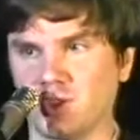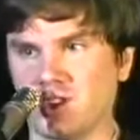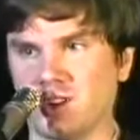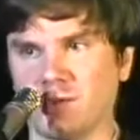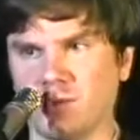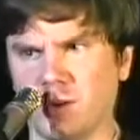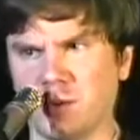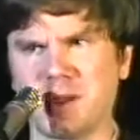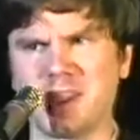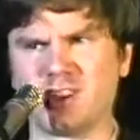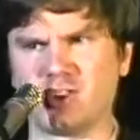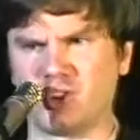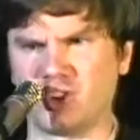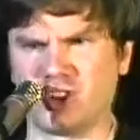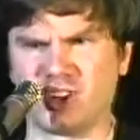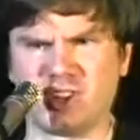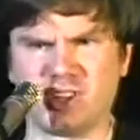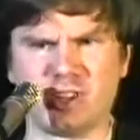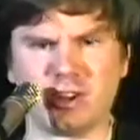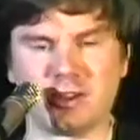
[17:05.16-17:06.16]

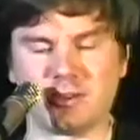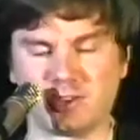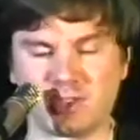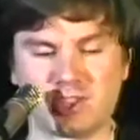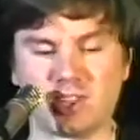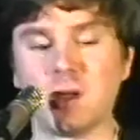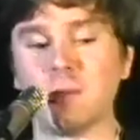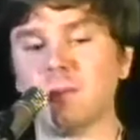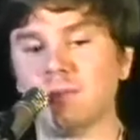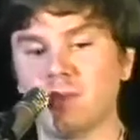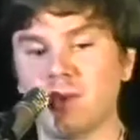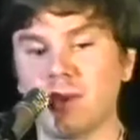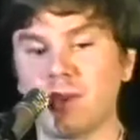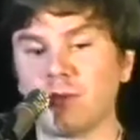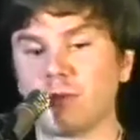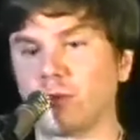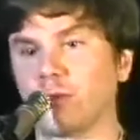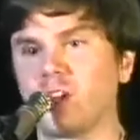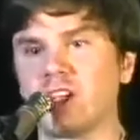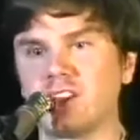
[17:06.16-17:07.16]
information, you know, some
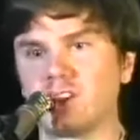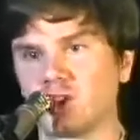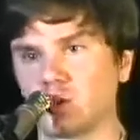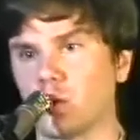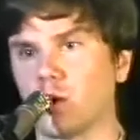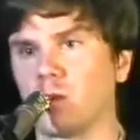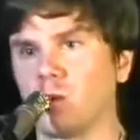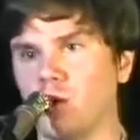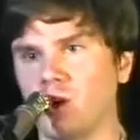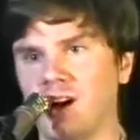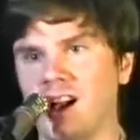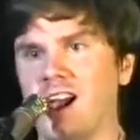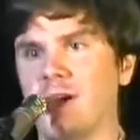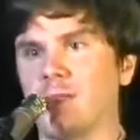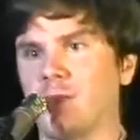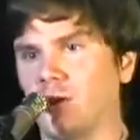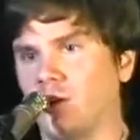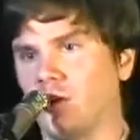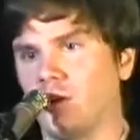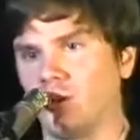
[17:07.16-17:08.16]
phreaks were more
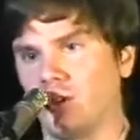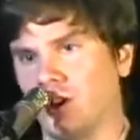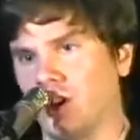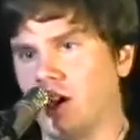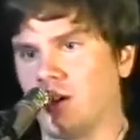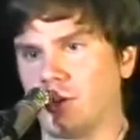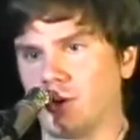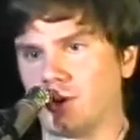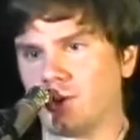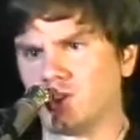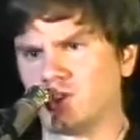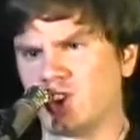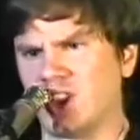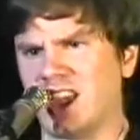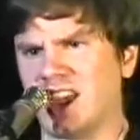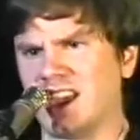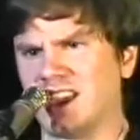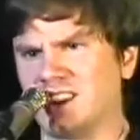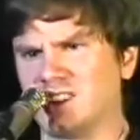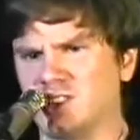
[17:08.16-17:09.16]
ethical than others,
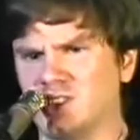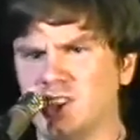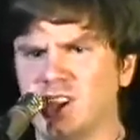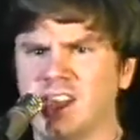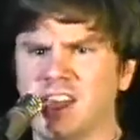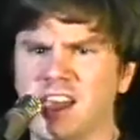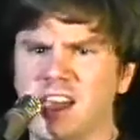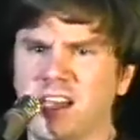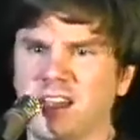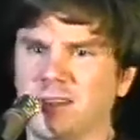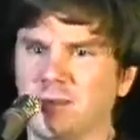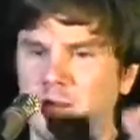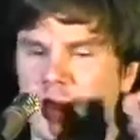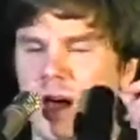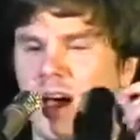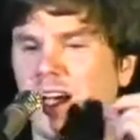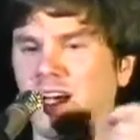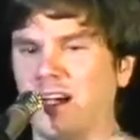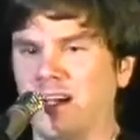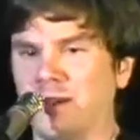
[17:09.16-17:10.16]
and
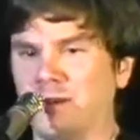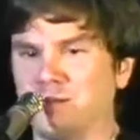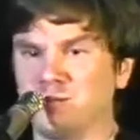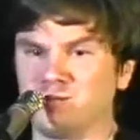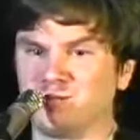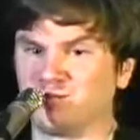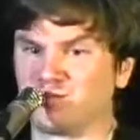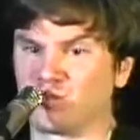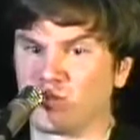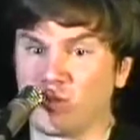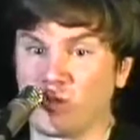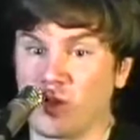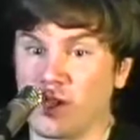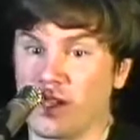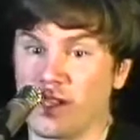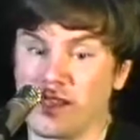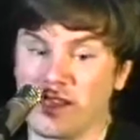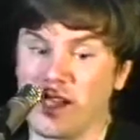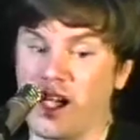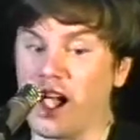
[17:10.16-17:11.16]
um,
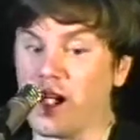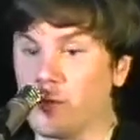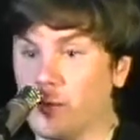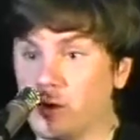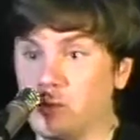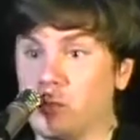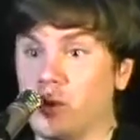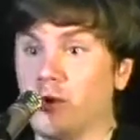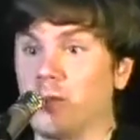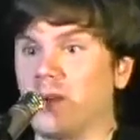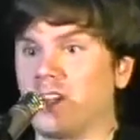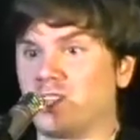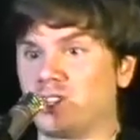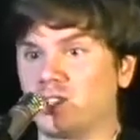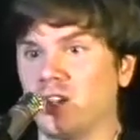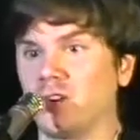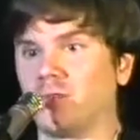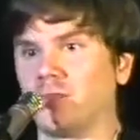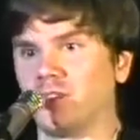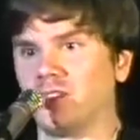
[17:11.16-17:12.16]
I would put
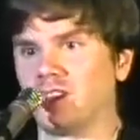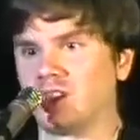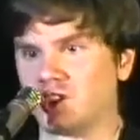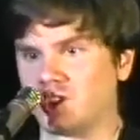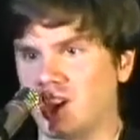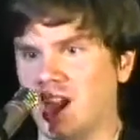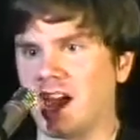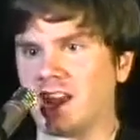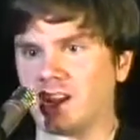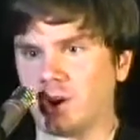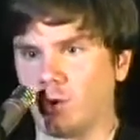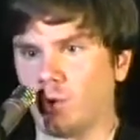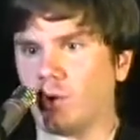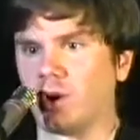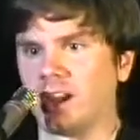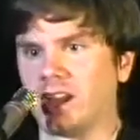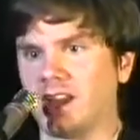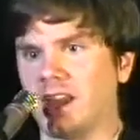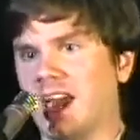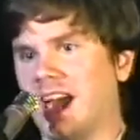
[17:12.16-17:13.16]
myself in this
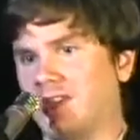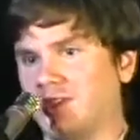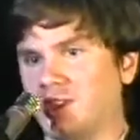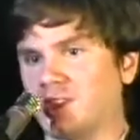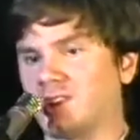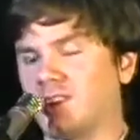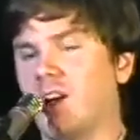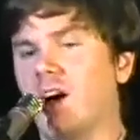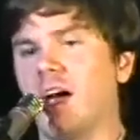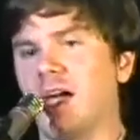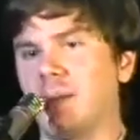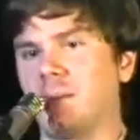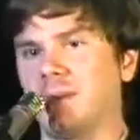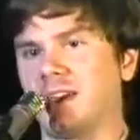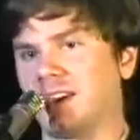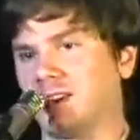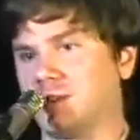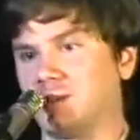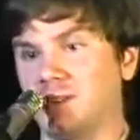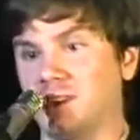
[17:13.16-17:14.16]
category at the time.
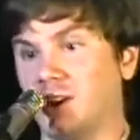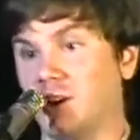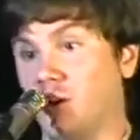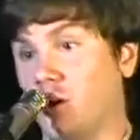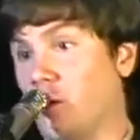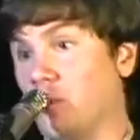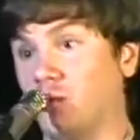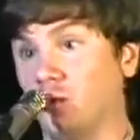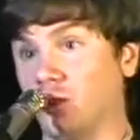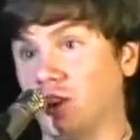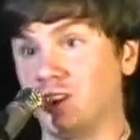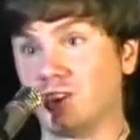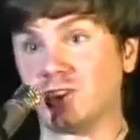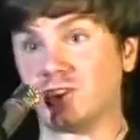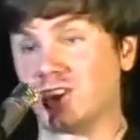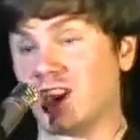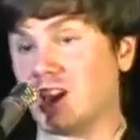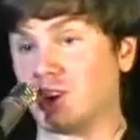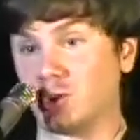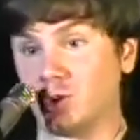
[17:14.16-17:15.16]
And you know, hopefully the
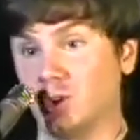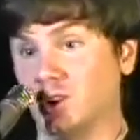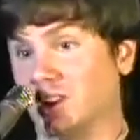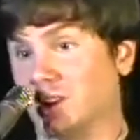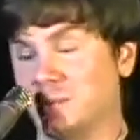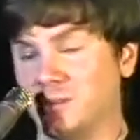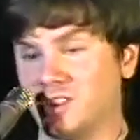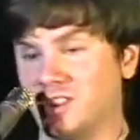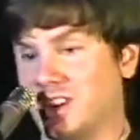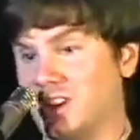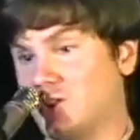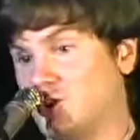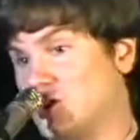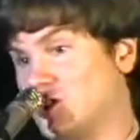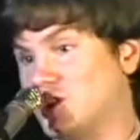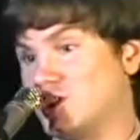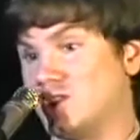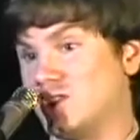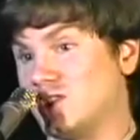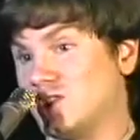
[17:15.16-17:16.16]
statute of
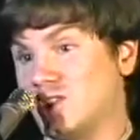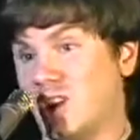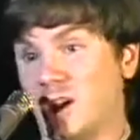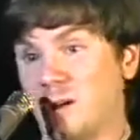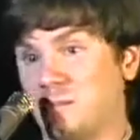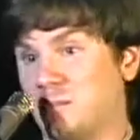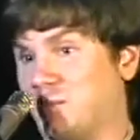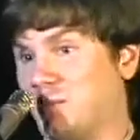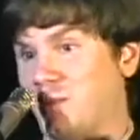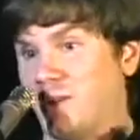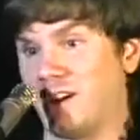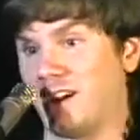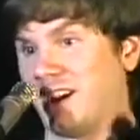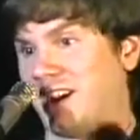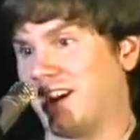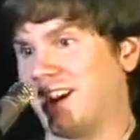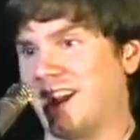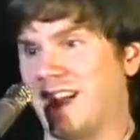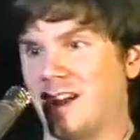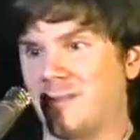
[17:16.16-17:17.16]
limitations is up,
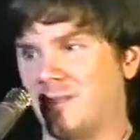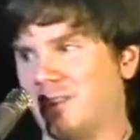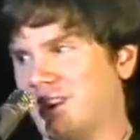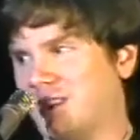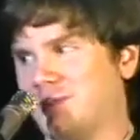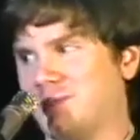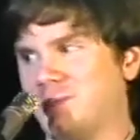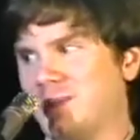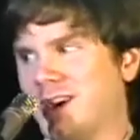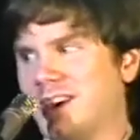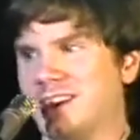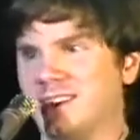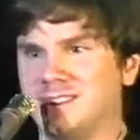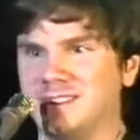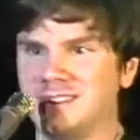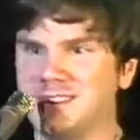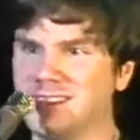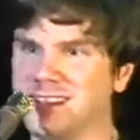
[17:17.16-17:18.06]
uh, having been,